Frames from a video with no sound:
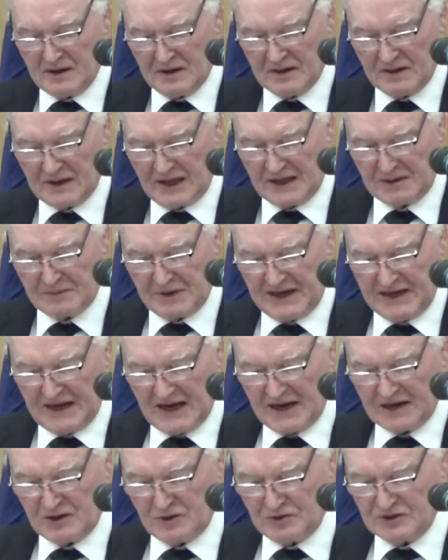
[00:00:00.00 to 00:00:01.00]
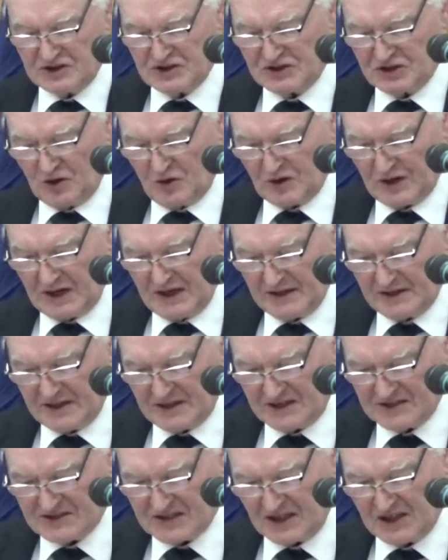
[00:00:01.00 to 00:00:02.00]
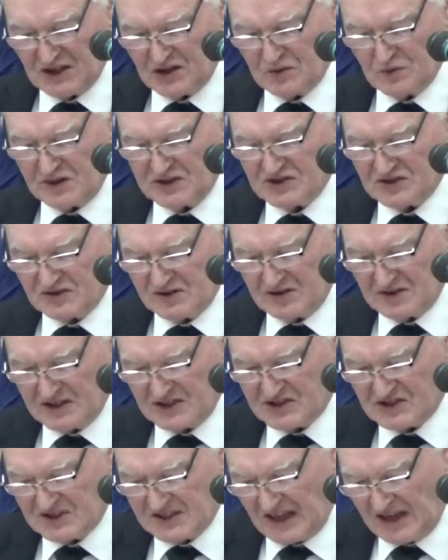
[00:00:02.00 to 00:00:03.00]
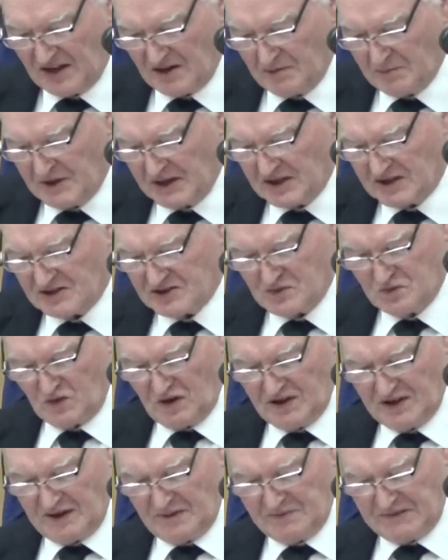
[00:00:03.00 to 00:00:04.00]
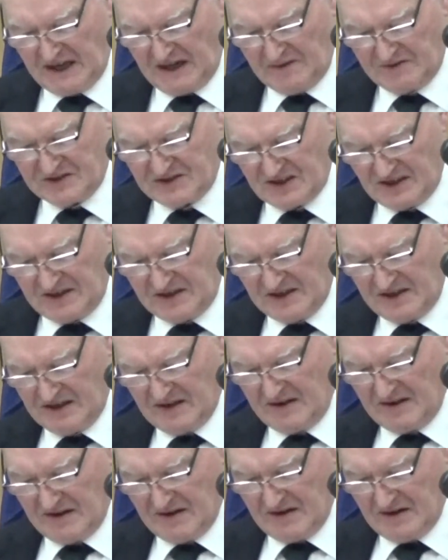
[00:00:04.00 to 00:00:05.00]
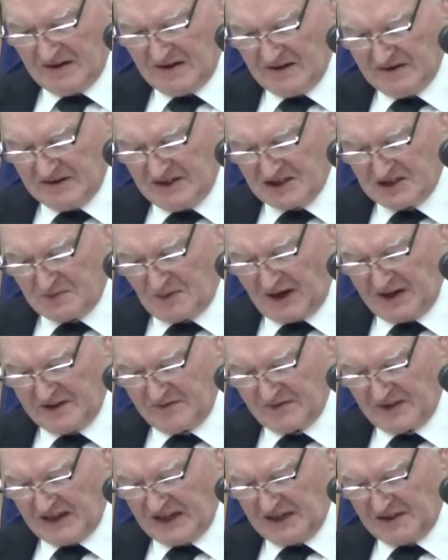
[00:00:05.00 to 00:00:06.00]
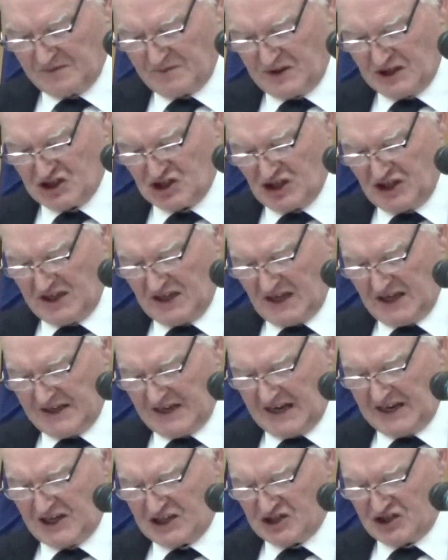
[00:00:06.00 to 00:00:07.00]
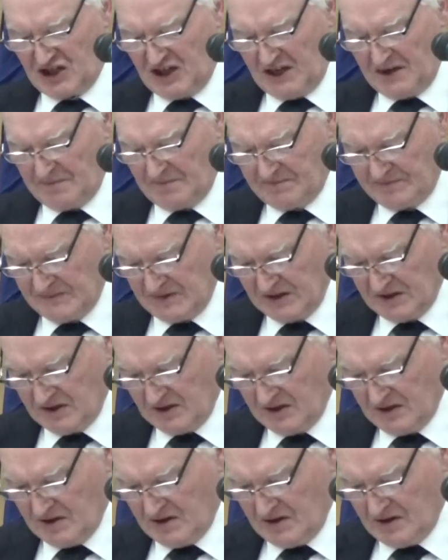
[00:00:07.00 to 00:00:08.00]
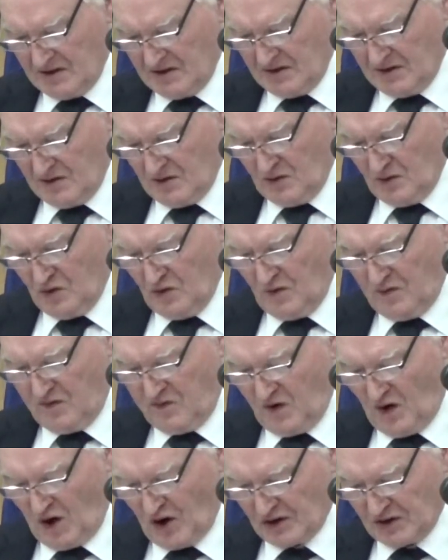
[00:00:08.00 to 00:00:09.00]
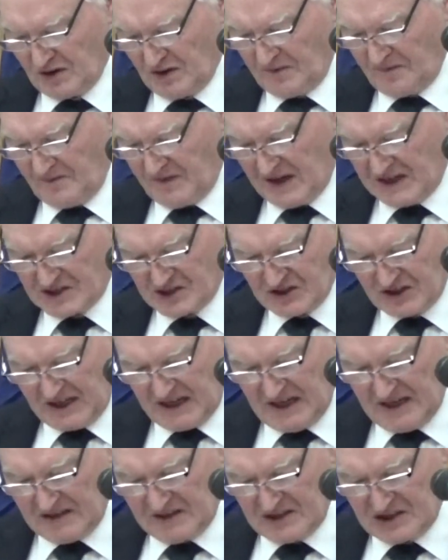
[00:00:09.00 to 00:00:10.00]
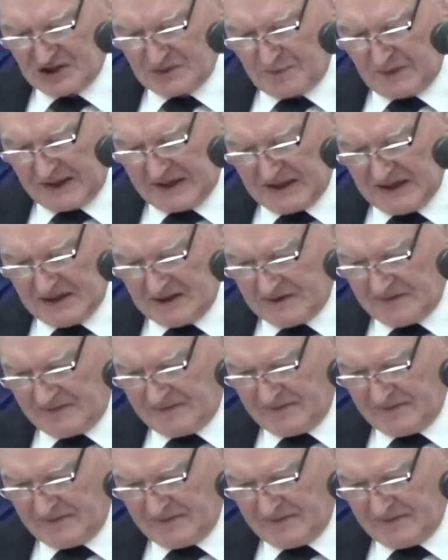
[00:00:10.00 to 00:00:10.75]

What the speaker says: like many a good story, there is a twist to this tale, because William Davidson, this man of great vision and energy, who founded the first English-speaking